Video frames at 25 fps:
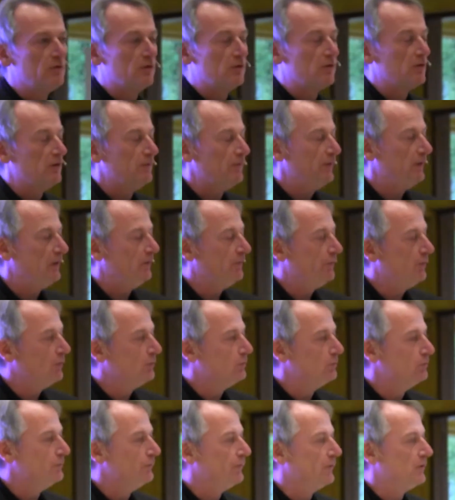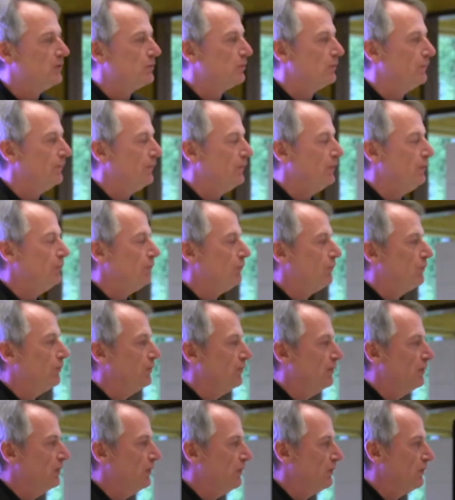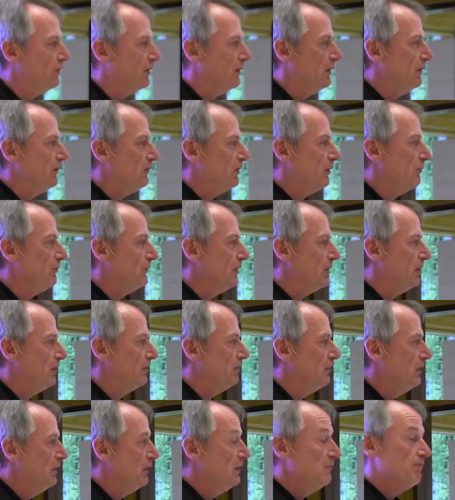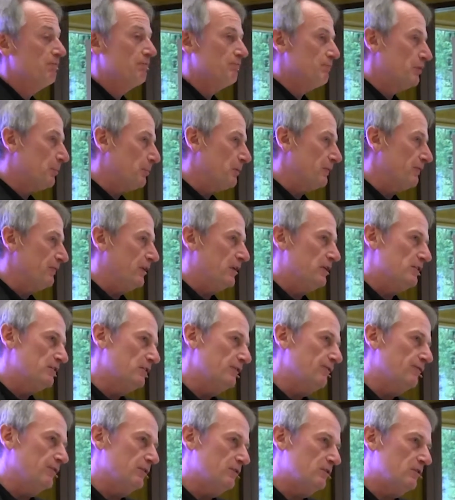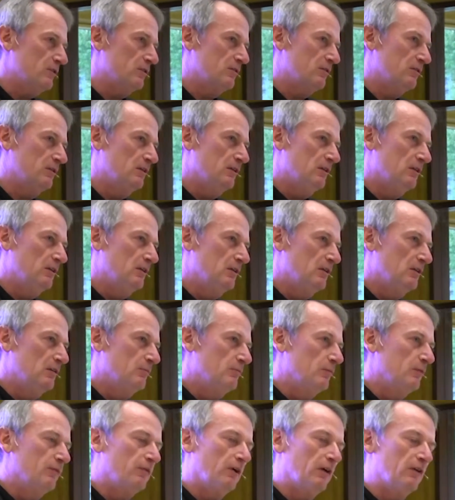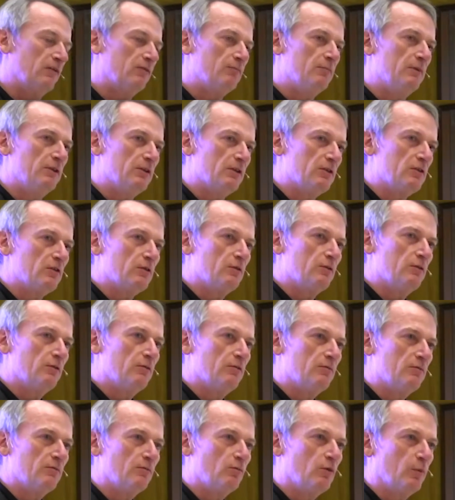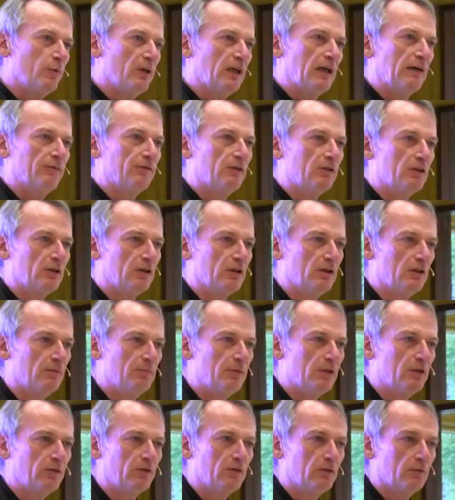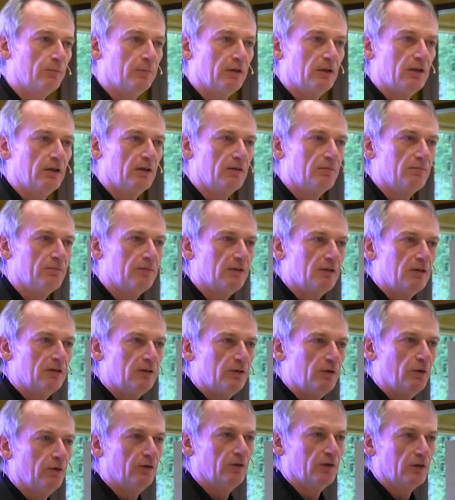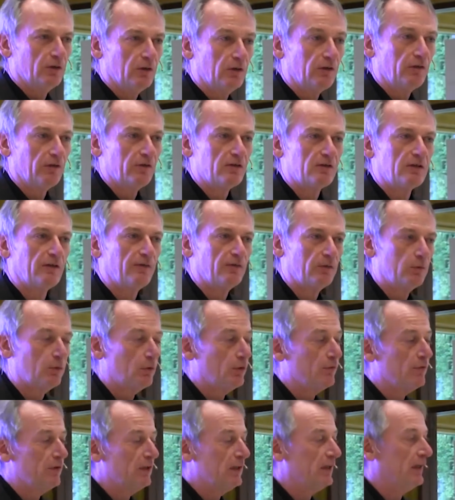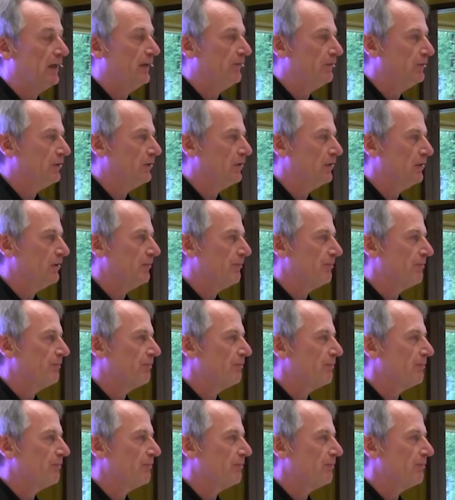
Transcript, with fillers: just evolve into a future that is something probably very different, but very familiar to what we have today because it'll be using a lot of the stuff that we already have today.